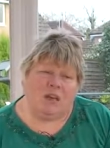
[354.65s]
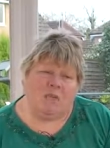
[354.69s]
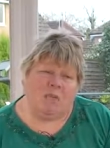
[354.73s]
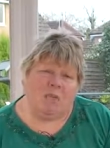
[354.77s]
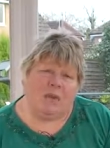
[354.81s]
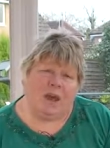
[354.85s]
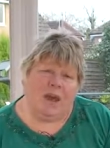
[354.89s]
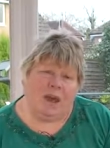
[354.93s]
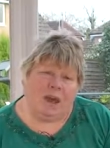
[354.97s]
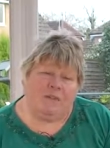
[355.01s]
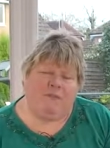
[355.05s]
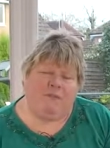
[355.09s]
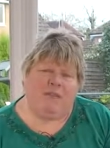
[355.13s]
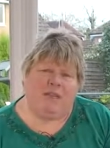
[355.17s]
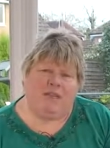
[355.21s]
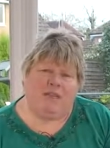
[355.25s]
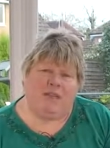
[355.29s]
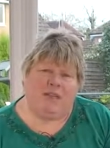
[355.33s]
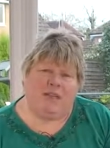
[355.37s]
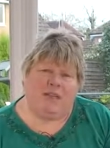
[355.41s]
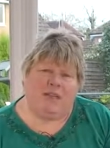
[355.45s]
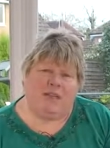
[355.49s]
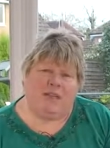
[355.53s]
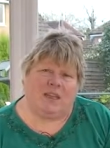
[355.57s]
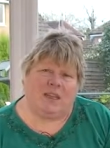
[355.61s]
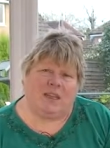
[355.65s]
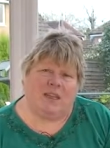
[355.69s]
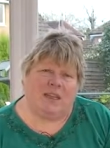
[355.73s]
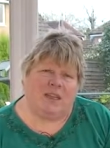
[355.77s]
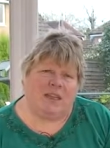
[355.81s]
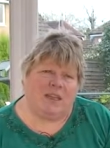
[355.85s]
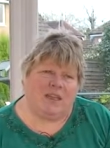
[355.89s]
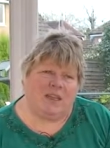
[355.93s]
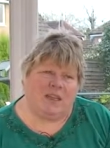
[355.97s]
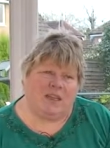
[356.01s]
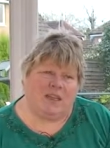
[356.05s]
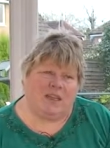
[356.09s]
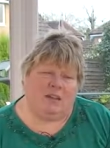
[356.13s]
But having said
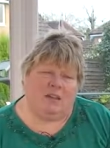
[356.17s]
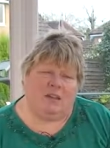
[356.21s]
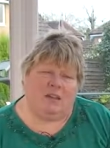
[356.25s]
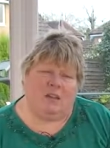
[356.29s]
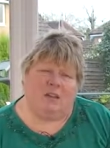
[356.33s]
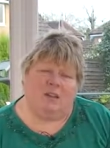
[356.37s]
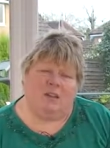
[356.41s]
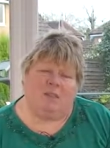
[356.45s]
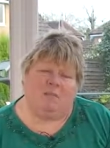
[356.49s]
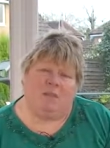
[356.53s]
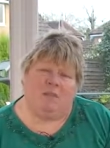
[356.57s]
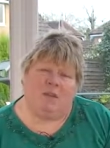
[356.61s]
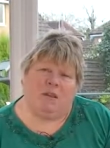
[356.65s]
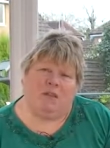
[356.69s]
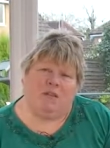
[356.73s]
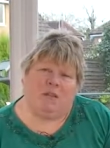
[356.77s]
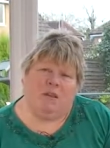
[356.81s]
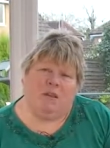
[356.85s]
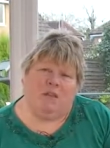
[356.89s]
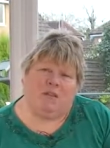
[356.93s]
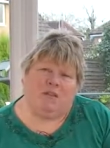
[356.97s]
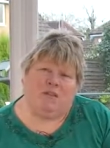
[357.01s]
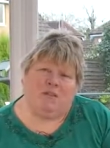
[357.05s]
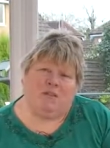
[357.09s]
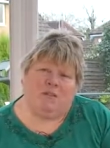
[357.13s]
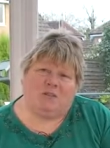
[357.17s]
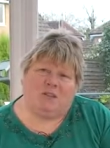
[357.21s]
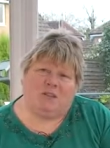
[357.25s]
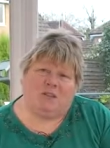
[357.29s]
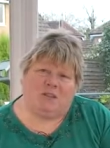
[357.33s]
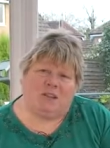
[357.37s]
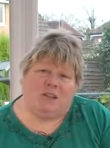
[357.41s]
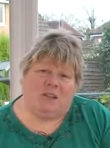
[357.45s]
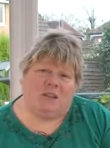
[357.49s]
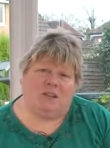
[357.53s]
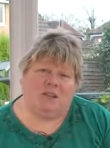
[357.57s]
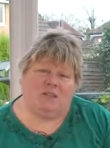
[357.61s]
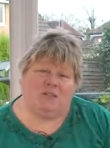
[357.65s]
that, there are dogs
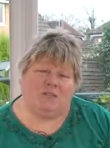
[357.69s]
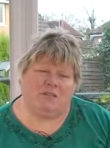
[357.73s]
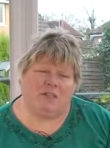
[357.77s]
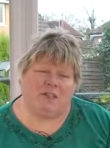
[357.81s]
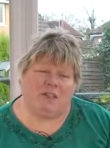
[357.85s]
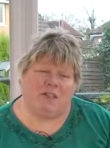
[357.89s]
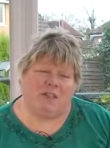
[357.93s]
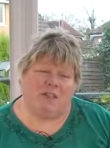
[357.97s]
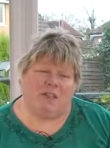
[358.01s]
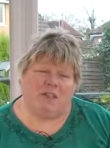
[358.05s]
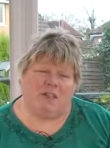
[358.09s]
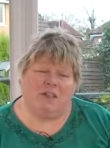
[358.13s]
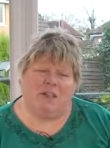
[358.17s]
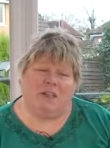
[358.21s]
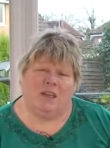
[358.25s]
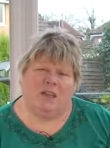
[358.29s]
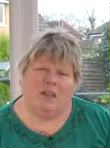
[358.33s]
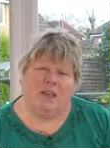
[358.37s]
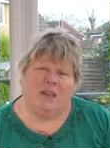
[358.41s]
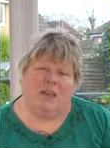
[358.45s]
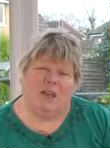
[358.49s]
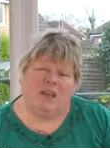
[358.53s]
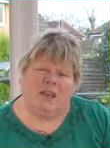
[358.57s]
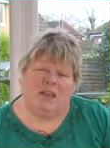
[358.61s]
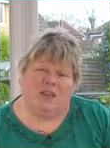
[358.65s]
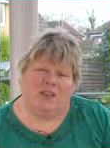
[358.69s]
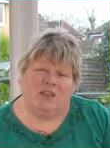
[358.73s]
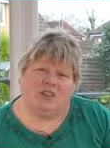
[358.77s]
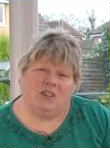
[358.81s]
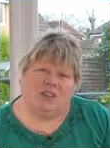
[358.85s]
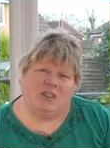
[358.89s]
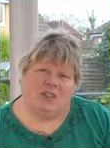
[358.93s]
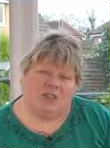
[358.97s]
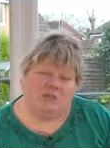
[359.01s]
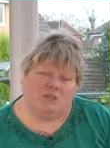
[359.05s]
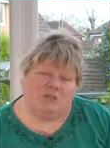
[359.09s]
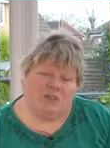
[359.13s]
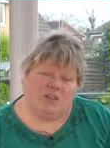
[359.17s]
that Christy,
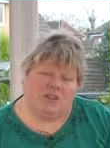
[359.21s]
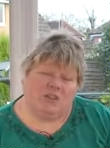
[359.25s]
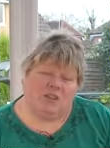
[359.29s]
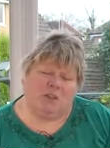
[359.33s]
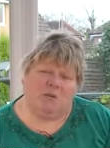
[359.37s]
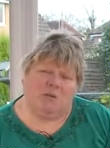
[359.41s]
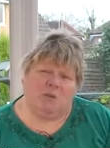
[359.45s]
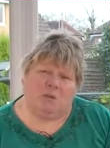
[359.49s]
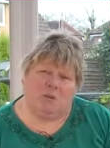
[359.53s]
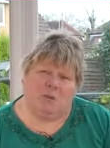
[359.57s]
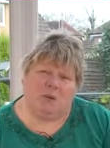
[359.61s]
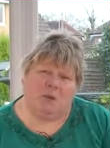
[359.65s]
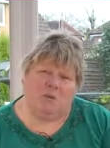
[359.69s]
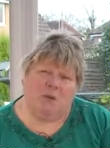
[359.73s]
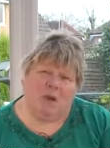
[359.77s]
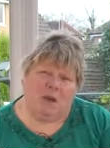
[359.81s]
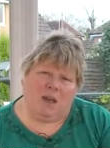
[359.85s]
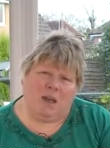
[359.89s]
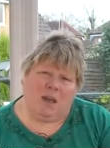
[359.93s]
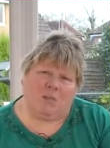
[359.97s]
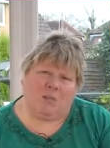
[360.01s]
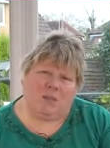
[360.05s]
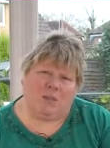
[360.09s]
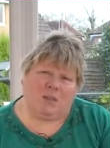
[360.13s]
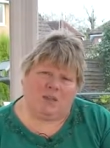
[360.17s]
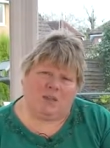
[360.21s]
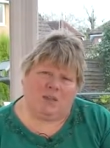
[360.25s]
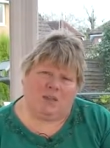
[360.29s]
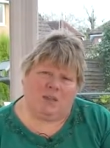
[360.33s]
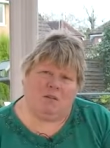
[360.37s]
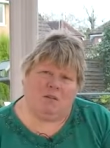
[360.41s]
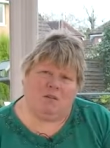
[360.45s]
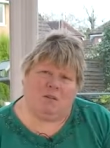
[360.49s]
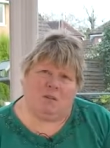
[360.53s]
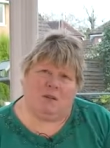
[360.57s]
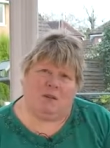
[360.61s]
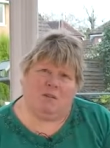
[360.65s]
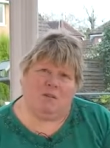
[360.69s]
she would have been quite happy as an
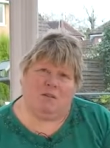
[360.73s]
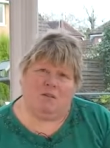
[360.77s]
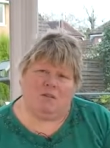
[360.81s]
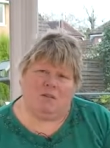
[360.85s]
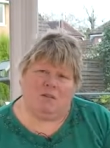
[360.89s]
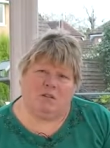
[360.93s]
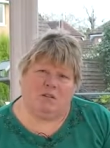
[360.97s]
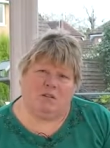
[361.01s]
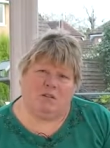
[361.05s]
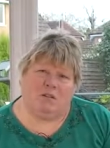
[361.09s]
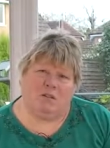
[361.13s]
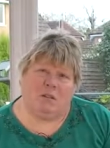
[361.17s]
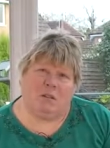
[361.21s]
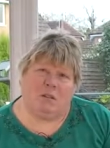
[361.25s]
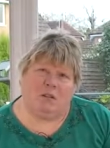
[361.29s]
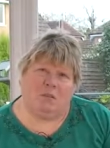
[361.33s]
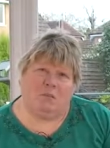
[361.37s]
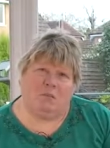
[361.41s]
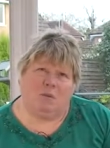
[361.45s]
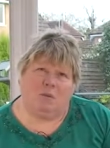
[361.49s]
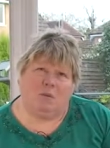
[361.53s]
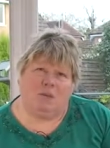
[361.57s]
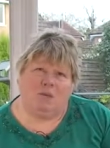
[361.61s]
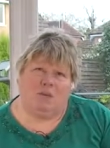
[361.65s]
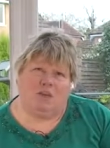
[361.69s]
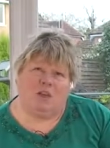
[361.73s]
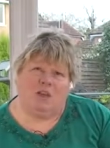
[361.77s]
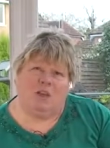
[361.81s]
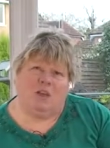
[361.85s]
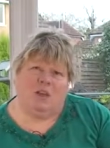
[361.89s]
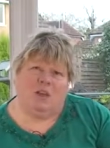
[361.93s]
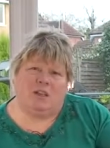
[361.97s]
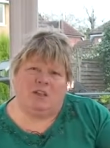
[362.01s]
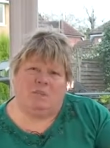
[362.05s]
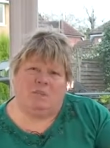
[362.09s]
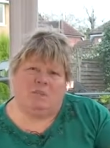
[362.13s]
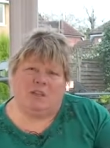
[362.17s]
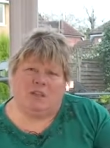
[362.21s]
only dog because she
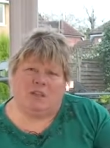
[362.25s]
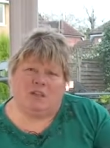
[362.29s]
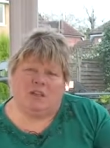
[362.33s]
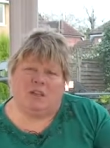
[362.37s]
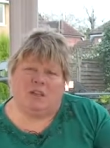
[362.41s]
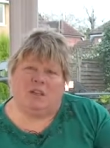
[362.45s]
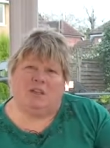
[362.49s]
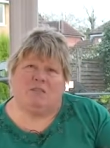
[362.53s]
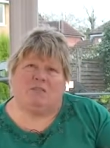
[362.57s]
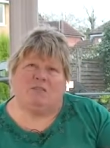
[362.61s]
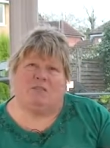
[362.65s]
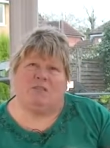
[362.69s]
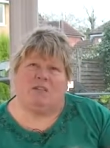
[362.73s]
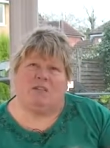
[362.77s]
likes being the centre of